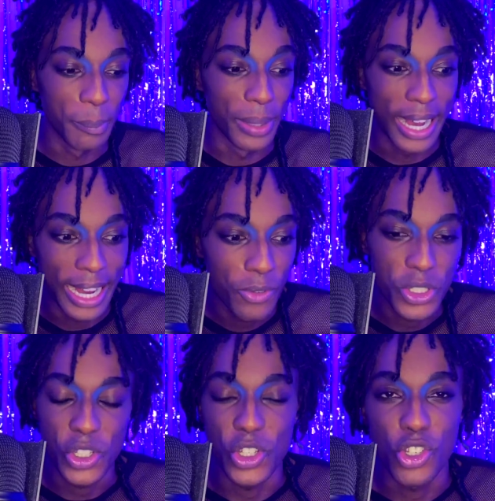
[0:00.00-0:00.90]
But I
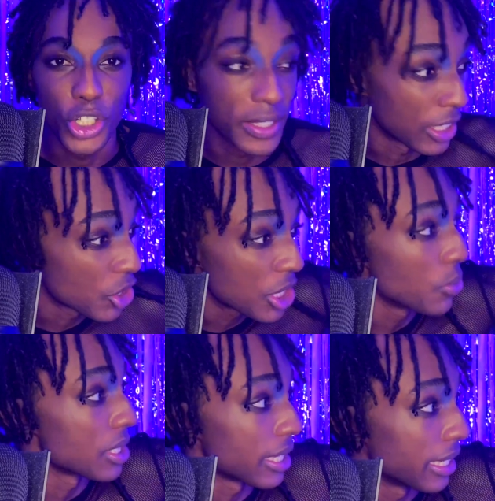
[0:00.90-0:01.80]
was just shook that she
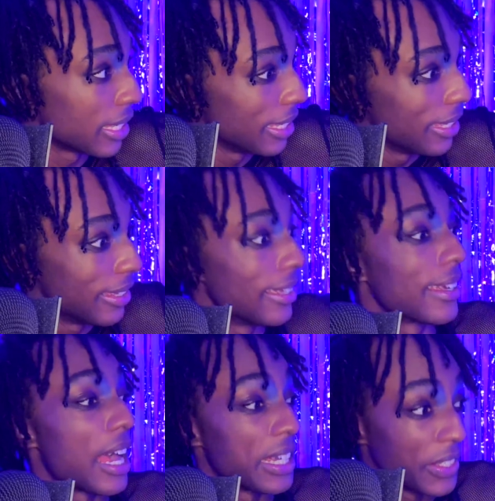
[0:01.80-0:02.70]
was like
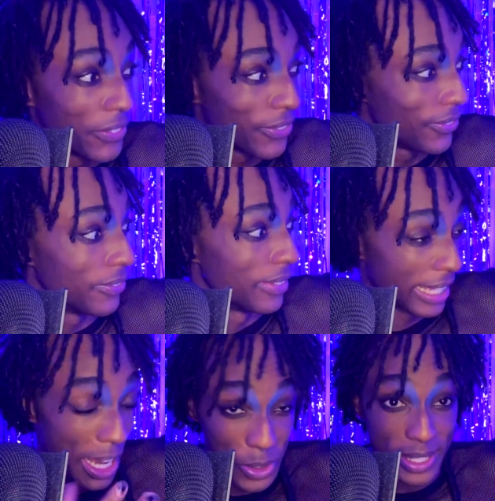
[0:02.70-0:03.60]
kind of like,
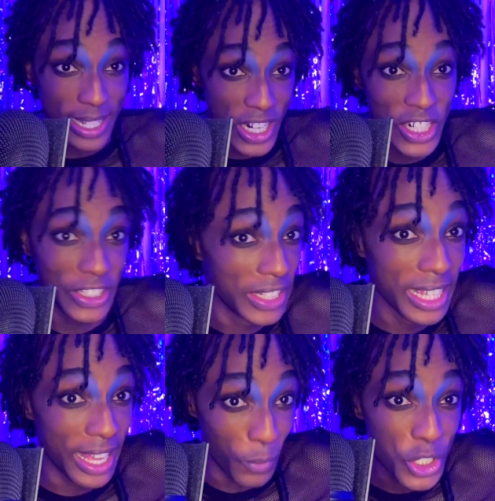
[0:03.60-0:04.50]
I was there, and
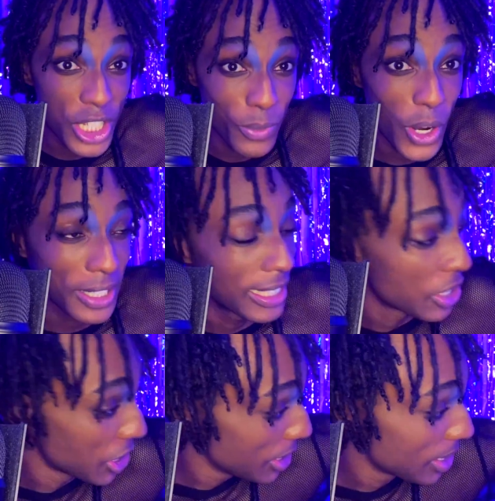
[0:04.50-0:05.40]
when she walked in,
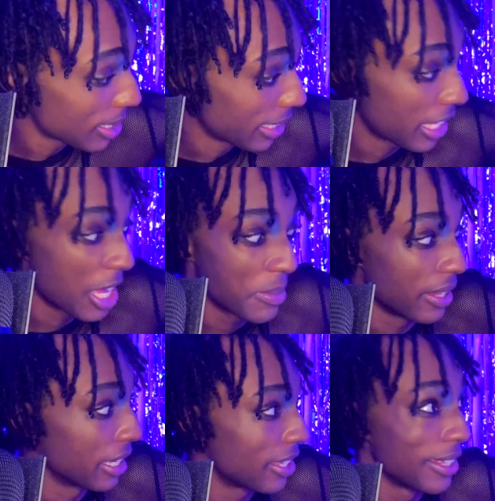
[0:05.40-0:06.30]
she's just like coming
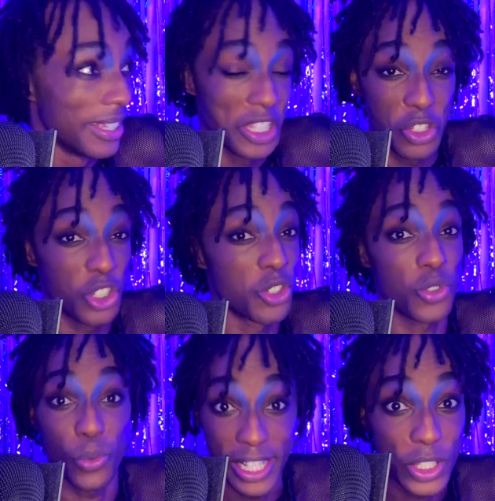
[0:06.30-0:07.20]
like
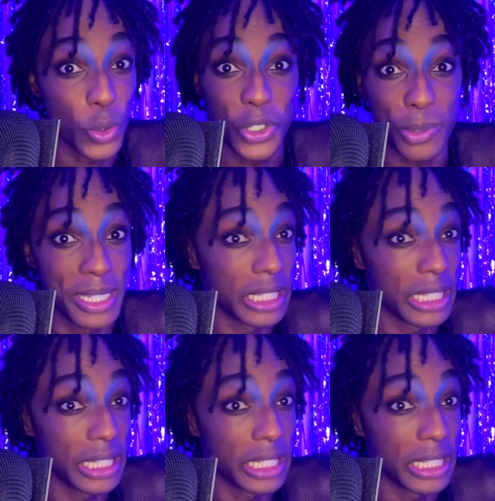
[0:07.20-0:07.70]
straight towards me.